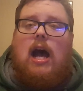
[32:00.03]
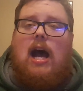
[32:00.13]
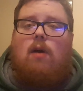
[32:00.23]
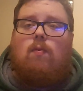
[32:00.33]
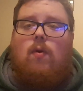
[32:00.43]

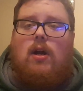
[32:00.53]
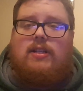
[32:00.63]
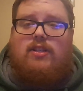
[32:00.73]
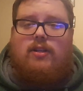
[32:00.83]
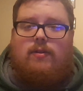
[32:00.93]
I
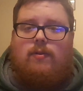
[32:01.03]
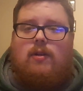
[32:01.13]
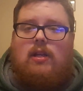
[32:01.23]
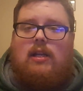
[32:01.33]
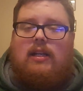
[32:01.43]
want to
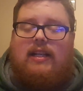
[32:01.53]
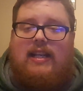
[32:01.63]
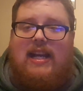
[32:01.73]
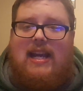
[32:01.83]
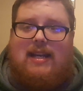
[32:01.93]

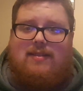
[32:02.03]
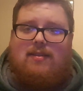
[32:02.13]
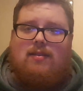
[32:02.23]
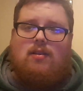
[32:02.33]
get